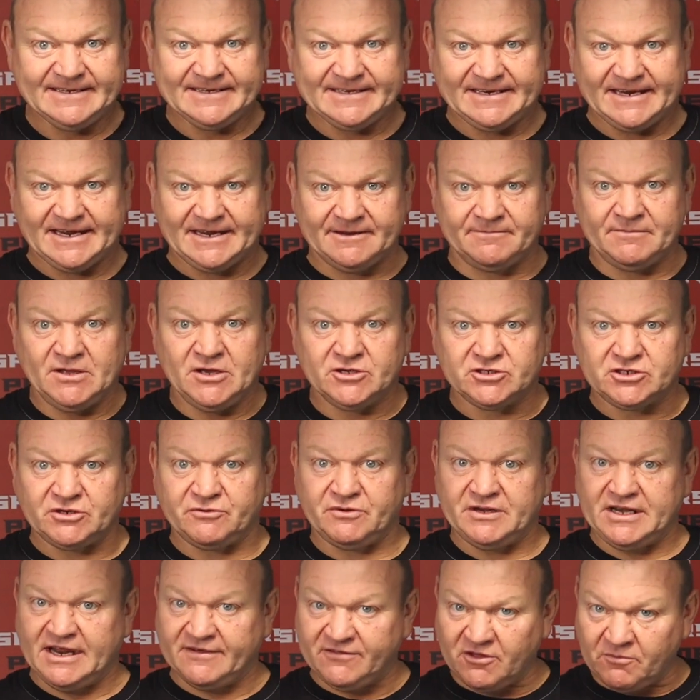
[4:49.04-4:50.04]
Yeah, so
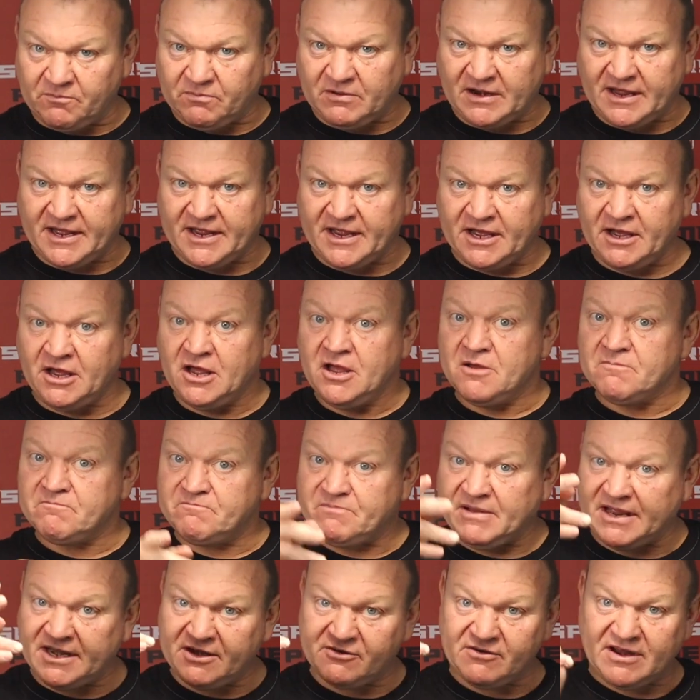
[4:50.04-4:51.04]
another player
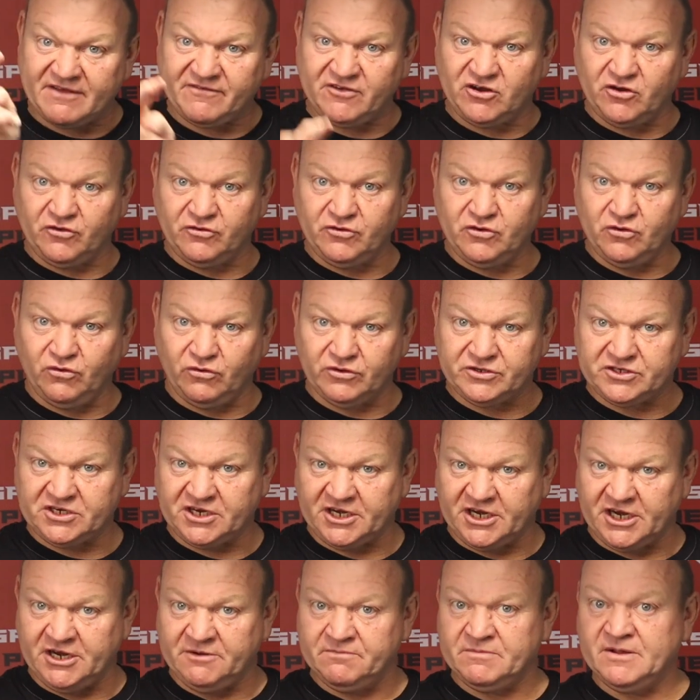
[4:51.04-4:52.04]
better having on your
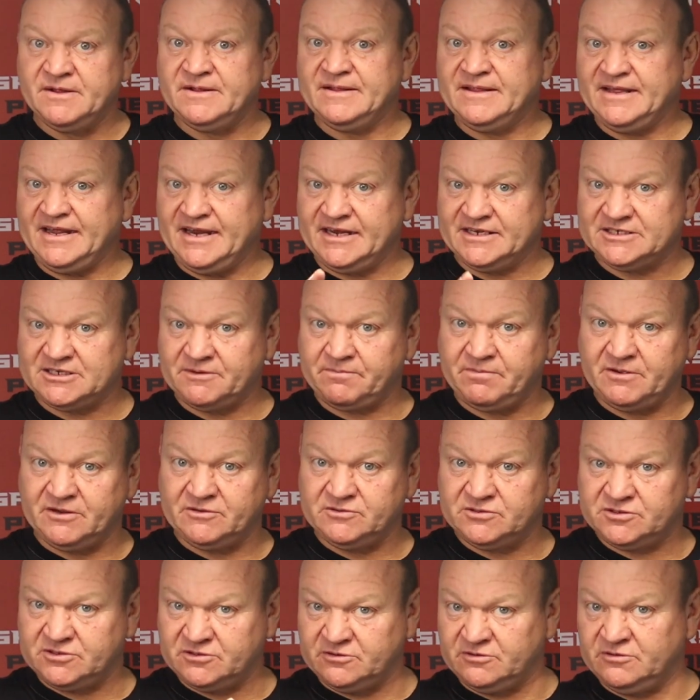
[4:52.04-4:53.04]
team, and as
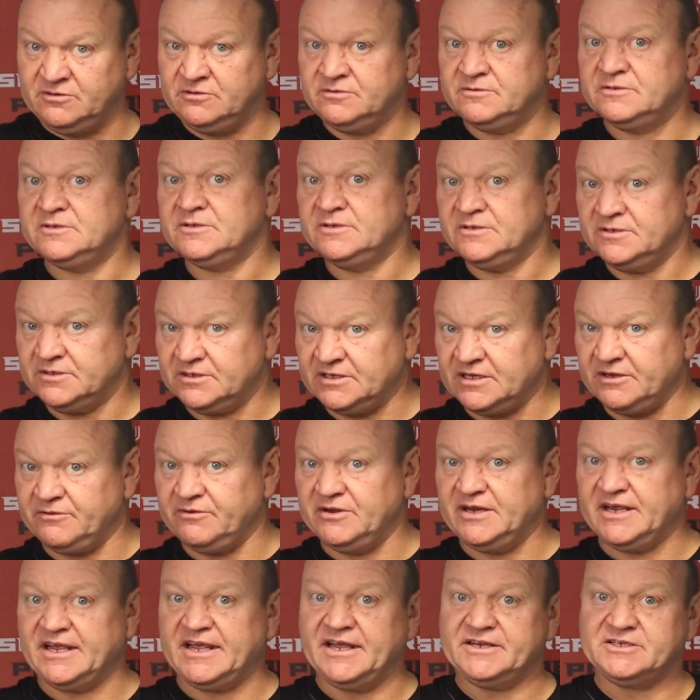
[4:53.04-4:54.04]
opposed to
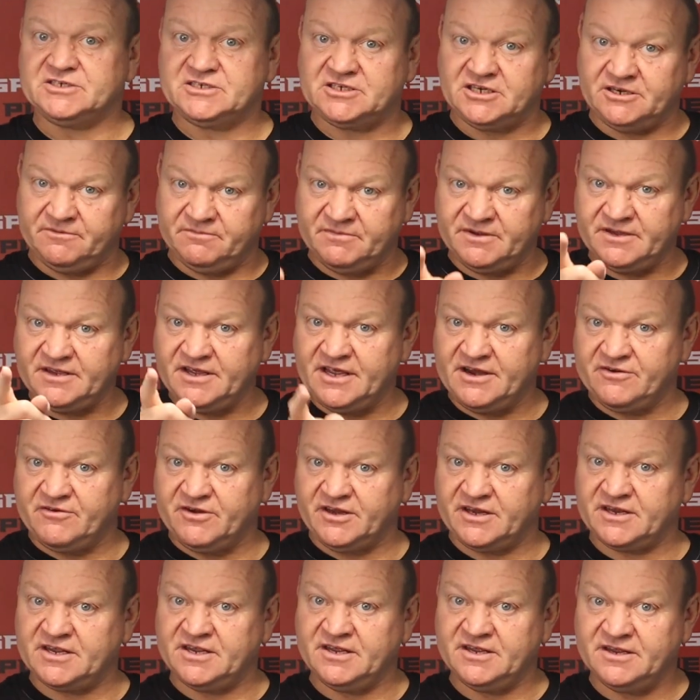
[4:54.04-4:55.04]
going against him,
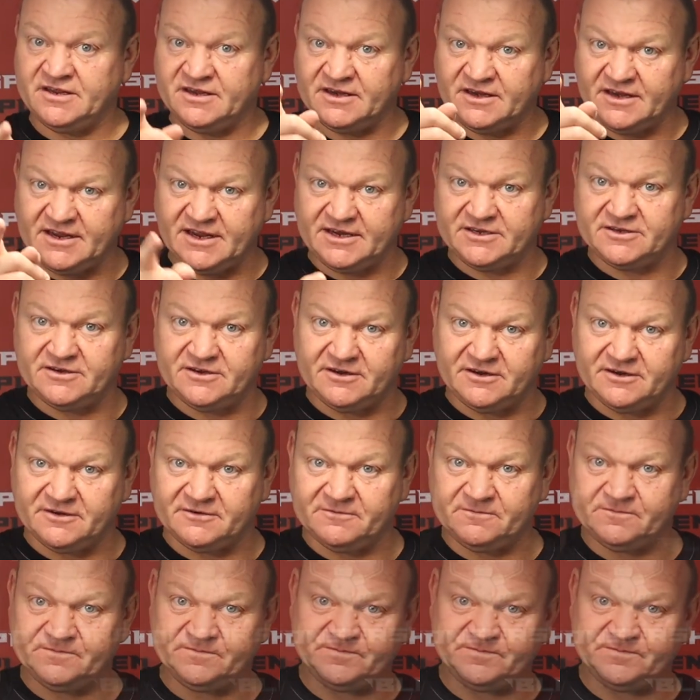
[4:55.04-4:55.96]
Eric Cantona.